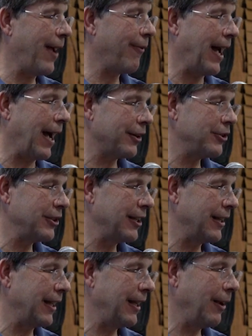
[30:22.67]
have
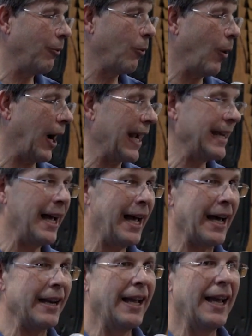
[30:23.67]
oxygen in it, why
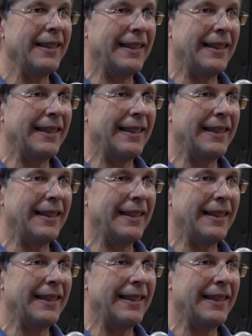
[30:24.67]
not?